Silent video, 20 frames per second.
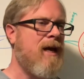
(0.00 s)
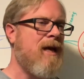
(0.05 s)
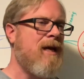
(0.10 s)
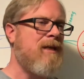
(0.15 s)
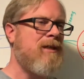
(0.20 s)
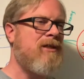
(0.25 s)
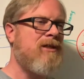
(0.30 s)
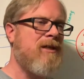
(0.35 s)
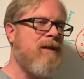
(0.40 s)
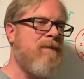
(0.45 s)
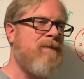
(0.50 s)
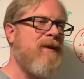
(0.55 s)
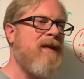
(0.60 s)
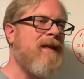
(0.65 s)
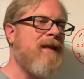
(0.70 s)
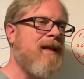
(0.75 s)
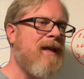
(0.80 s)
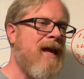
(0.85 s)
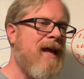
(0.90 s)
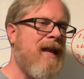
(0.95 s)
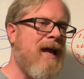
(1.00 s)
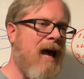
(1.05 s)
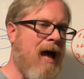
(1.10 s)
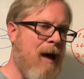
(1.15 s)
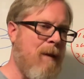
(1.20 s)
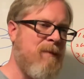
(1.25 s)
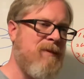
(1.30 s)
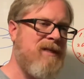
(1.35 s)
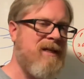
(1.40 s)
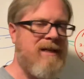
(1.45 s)
Something led
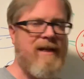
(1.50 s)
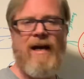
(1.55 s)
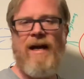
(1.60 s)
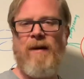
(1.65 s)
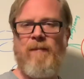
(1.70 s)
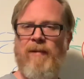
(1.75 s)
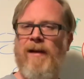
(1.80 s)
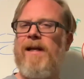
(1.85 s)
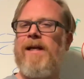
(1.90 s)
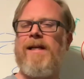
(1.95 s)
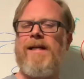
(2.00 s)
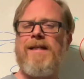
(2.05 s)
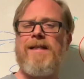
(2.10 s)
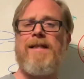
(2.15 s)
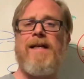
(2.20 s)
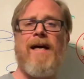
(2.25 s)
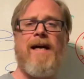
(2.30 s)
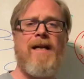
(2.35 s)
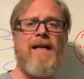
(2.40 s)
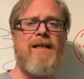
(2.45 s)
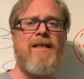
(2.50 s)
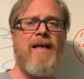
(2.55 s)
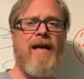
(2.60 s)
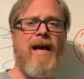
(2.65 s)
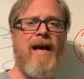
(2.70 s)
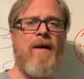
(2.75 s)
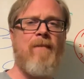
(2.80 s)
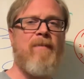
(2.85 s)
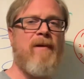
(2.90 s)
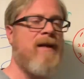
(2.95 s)
up to that appendicitis
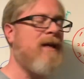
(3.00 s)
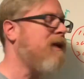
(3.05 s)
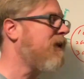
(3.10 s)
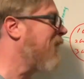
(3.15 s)
happening,